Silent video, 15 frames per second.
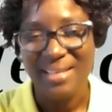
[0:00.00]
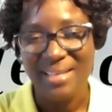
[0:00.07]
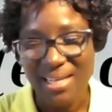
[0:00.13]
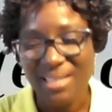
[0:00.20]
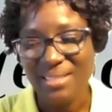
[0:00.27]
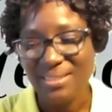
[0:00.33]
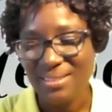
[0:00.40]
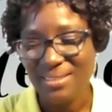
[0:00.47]

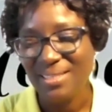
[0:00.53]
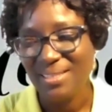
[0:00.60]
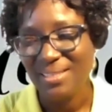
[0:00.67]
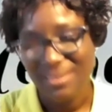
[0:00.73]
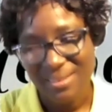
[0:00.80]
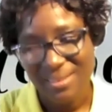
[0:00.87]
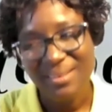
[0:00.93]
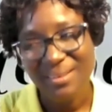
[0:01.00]
and
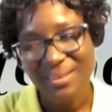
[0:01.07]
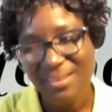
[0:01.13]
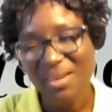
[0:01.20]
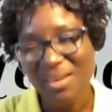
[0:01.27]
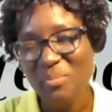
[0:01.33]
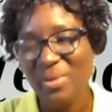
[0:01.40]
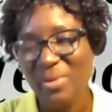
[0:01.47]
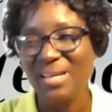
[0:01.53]
say,
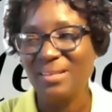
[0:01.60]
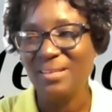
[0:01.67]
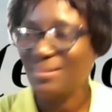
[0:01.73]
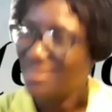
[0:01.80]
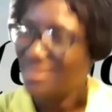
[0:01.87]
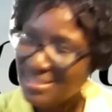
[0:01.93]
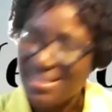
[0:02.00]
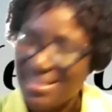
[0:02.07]
yeah, man,
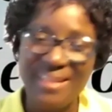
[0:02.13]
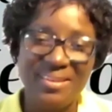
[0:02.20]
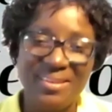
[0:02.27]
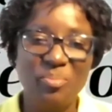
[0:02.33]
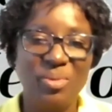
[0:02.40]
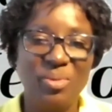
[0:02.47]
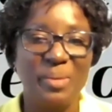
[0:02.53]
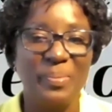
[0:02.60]
sign
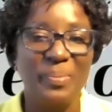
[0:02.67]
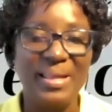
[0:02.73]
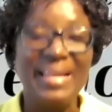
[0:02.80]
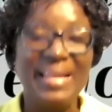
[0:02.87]
the paper.